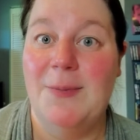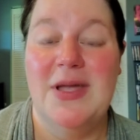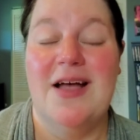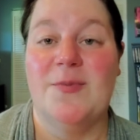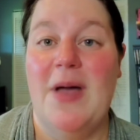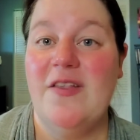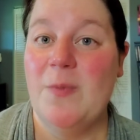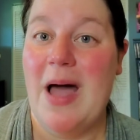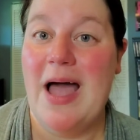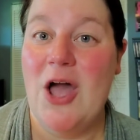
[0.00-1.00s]
because Best
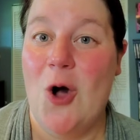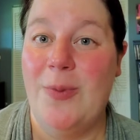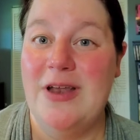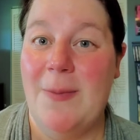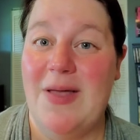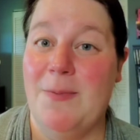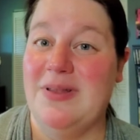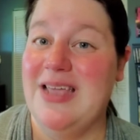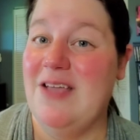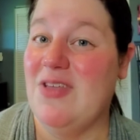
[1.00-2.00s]
Buy opened up, I
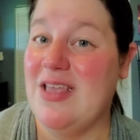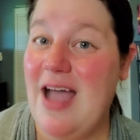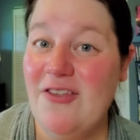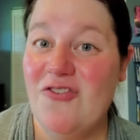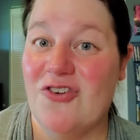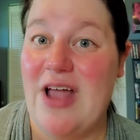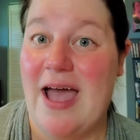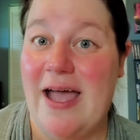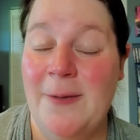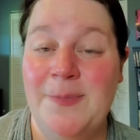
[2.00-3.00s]
believe,
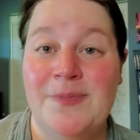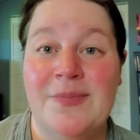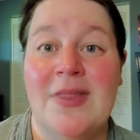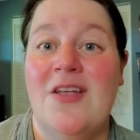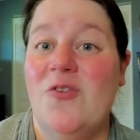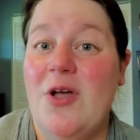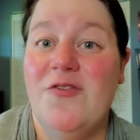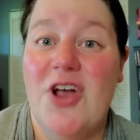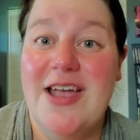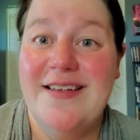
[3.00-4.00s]
yesterday, so I was
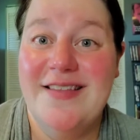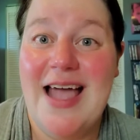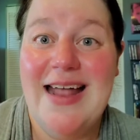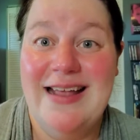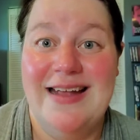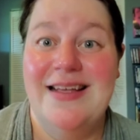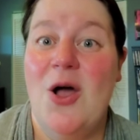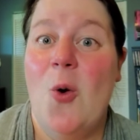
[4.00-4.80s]
very excited.